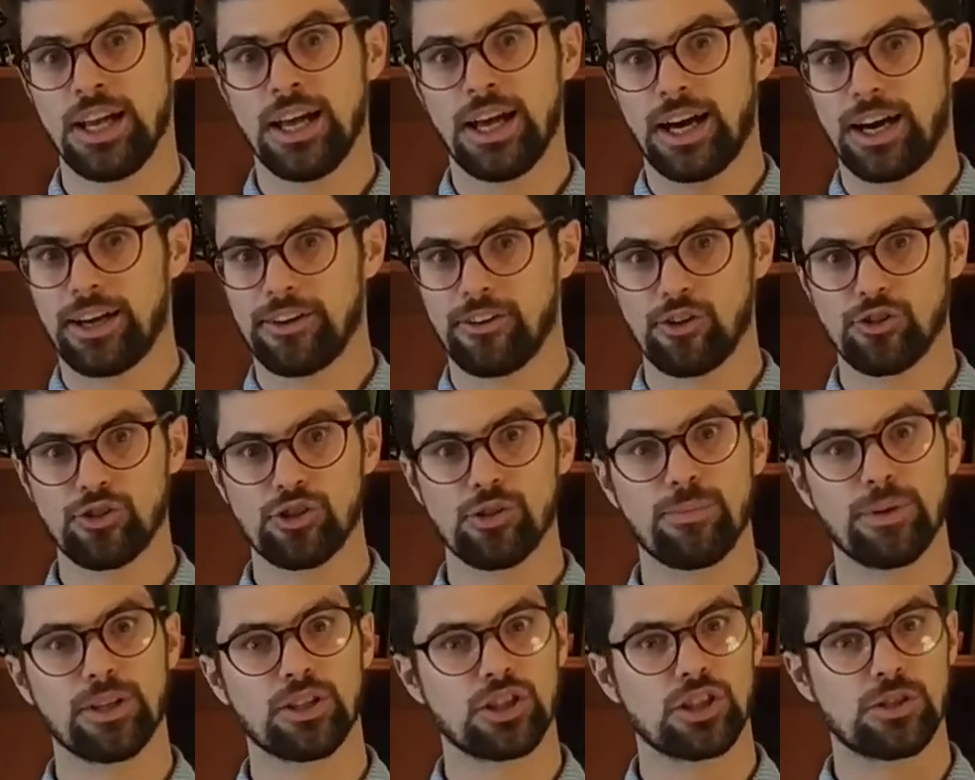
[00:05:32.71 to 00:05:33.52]
and also
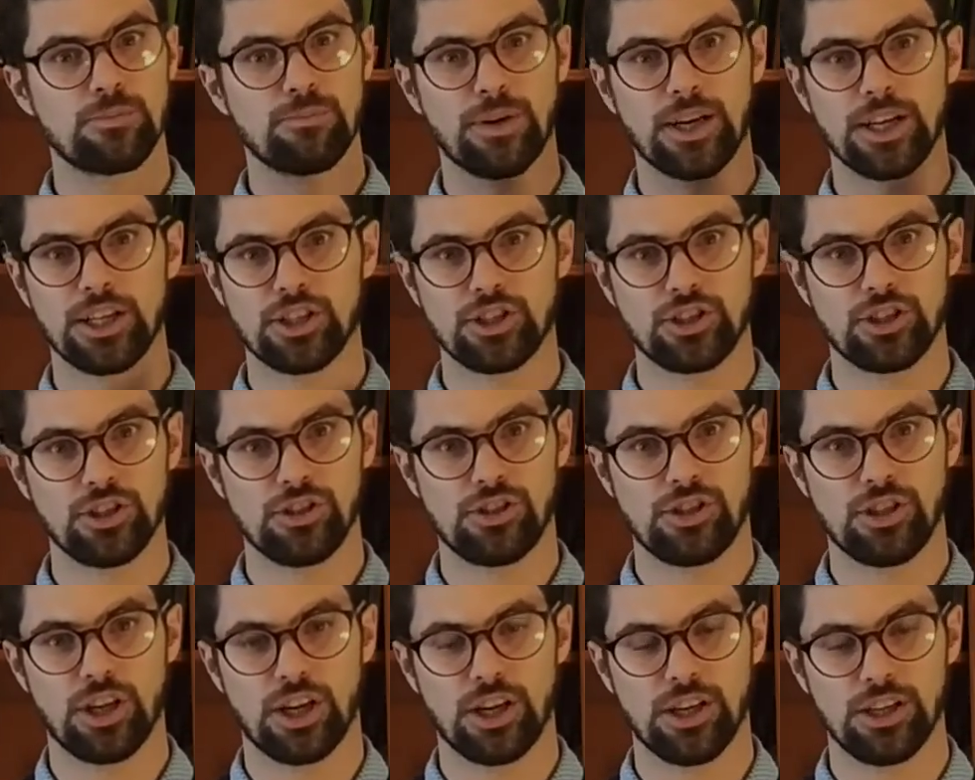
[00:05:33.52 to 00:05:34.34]
because Spanish
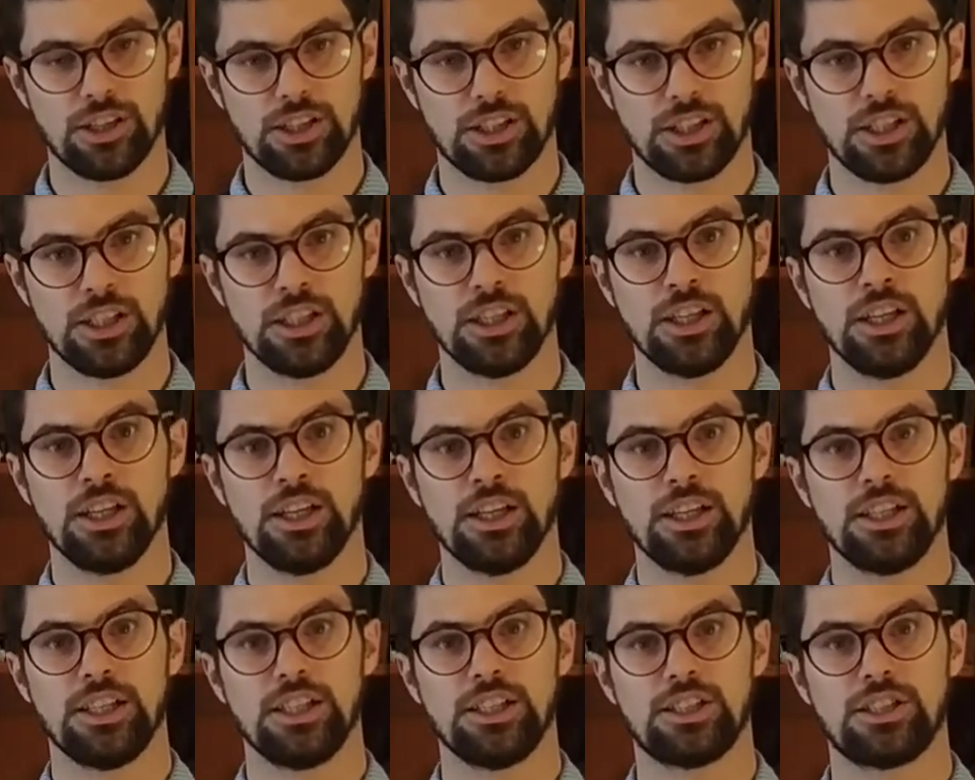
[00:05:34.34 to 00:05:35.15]
society
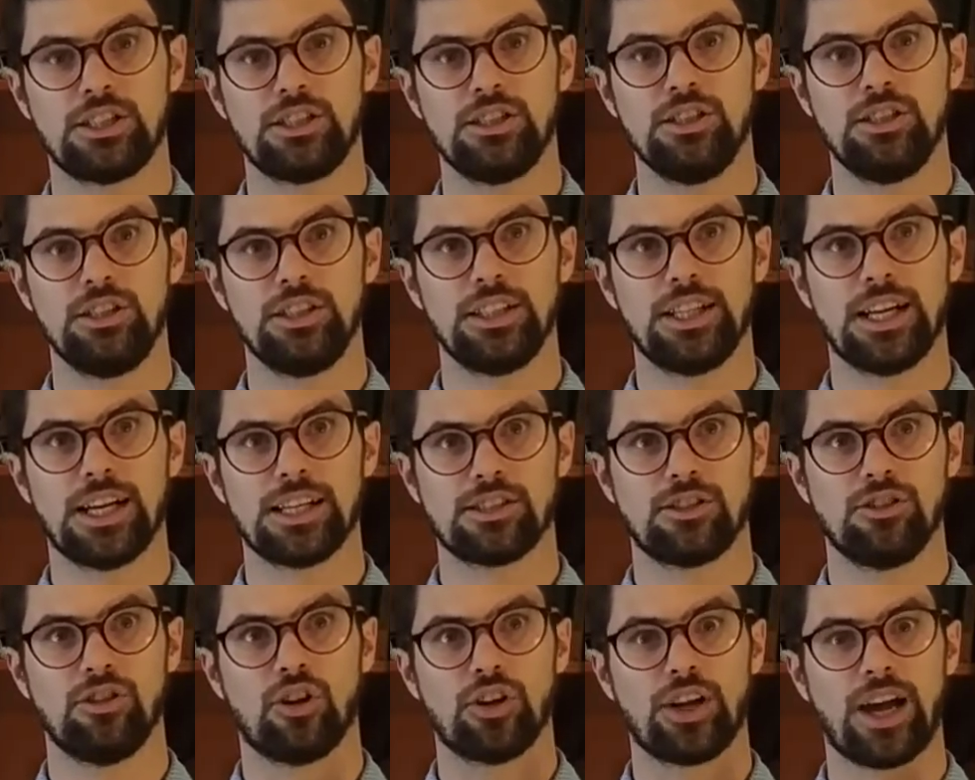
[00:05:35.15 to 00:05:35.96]
does
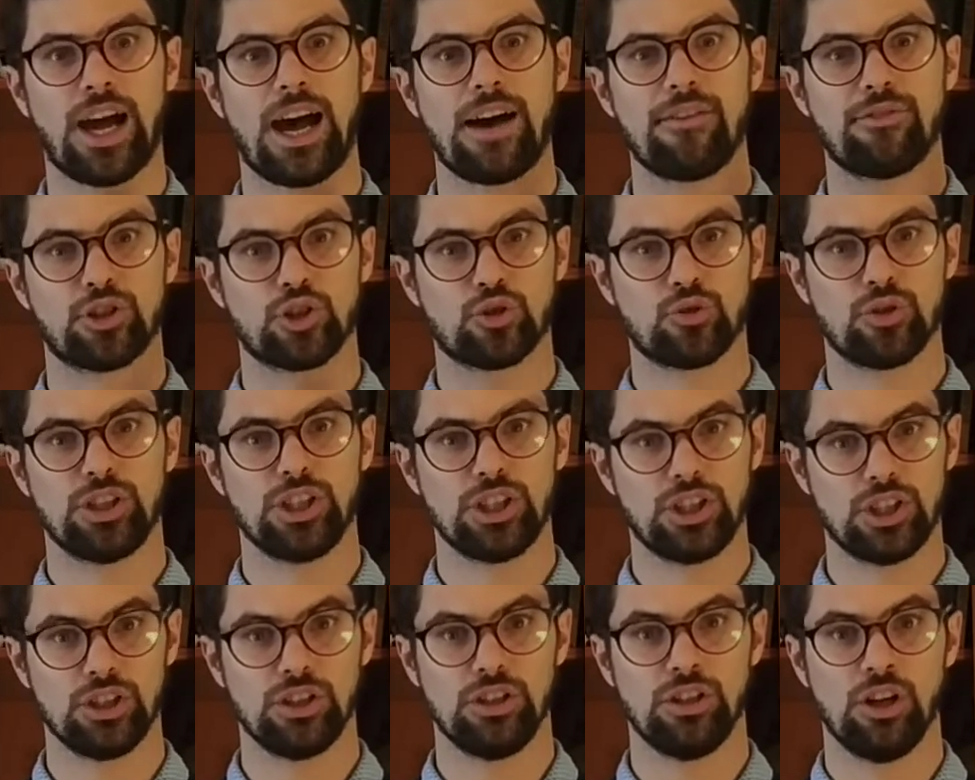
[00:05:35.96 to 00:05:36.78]
not have a
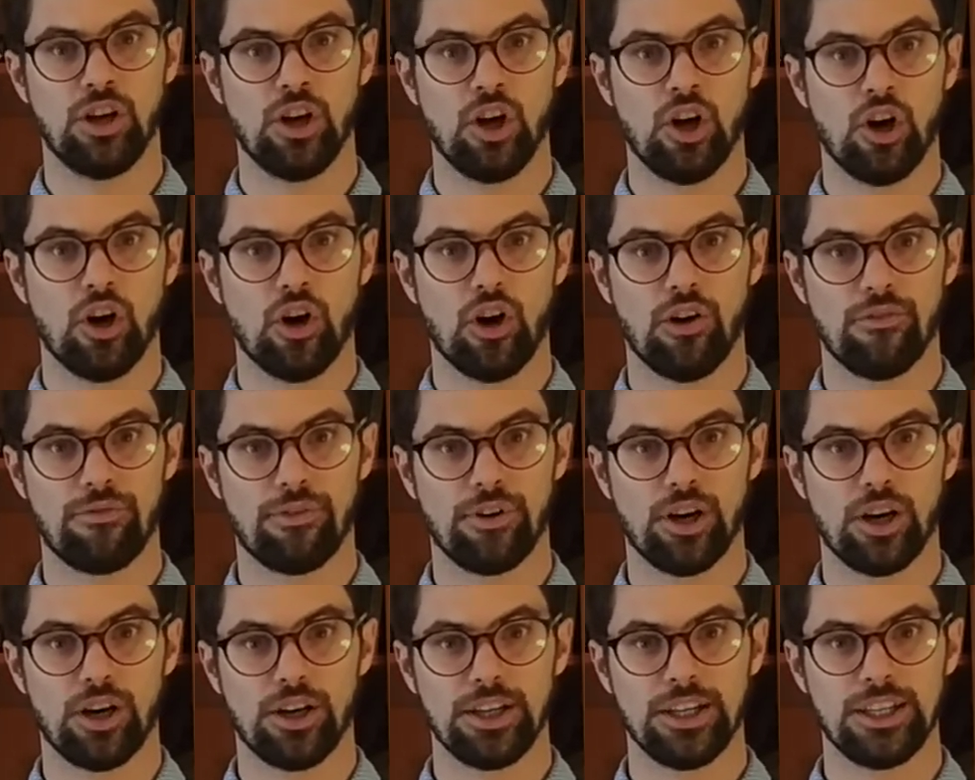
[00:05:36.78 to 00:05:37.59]
tradition of
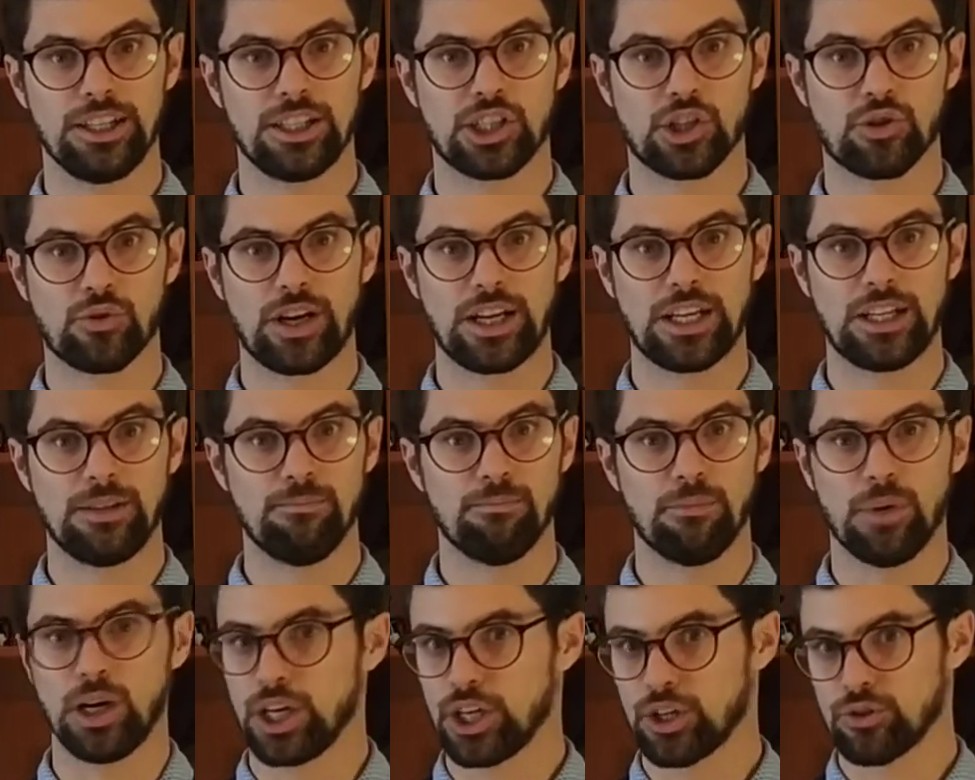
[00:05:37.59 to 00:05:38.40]
integrating
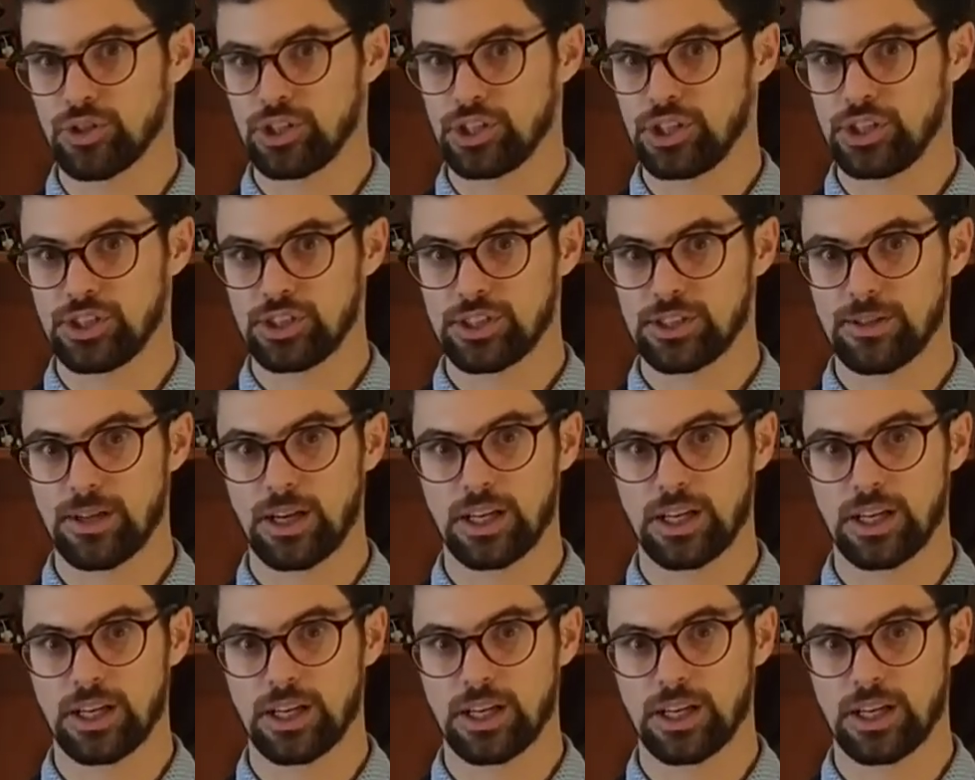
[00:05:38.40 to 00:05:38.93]
migrants.